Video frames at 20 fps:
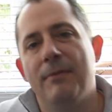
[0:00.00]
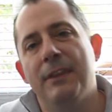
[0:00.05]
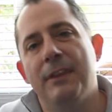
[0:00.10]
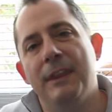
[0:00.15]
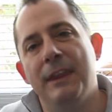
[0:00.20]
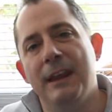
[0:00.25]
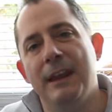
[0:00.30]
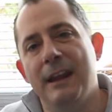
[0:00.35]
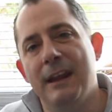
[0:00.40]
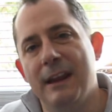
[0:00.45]

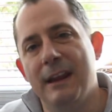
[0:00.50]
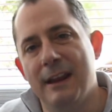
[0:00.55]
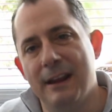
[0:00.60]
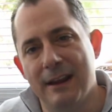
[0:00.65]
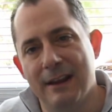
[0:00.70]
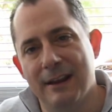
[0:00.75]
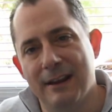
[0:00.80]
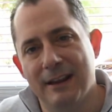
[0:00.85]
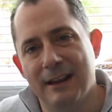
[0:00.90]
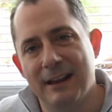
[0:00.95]

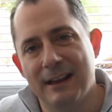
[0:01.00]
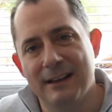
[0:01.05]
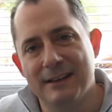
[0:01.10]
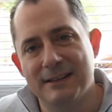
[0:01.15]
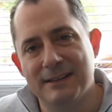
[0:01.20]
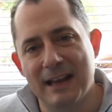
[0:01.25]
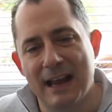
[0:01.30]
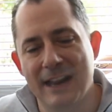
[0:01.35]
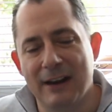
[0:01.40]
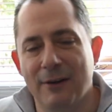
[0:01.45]
the
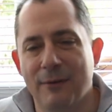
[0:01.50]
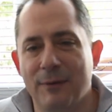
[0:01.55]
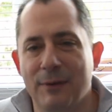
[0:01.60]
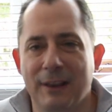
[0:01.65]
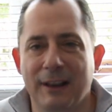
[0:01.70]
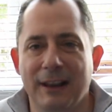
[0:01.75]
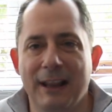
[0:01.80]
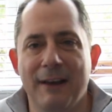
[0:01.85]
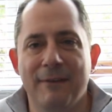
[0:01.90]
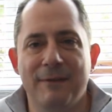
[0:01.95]
starting off with
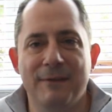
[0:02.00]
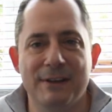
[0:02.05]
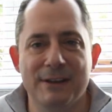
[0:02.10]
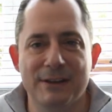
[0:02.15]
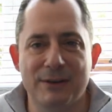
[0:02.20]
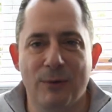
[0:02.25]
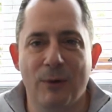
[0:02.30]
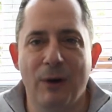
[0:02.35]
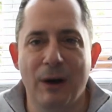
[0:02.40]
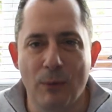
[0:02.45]
the left is
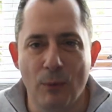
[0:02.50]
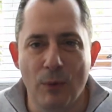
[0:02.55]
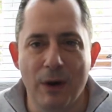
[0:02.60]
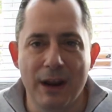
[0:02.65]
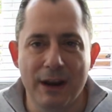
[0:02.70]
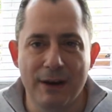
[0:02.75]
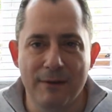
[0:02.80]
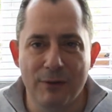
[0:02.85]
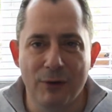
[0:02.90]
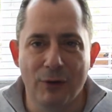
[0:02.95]
quite
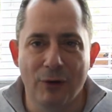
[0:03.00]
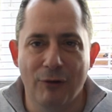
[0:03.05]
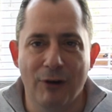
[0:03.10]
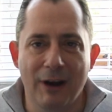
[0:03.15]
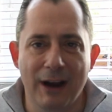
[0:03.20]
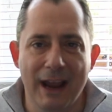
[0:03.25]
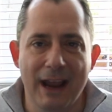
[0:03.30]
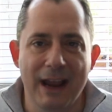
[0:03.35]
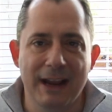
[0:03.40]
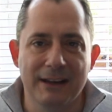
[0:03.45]
weird if you're a
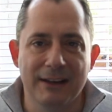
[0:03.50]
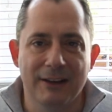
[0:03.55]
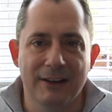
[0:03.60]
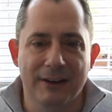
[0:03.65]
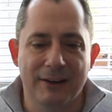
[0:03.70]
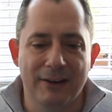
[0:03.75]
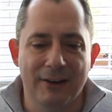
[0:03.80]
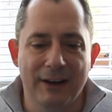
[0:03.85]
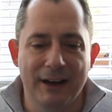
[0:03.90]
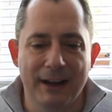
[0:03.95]
right-hander
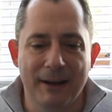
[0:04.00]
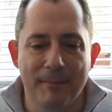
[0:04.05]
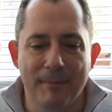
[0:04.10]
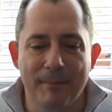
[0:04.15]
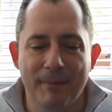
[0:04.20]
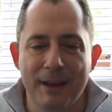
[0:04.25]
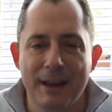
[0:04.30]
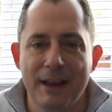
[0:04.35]
like I am.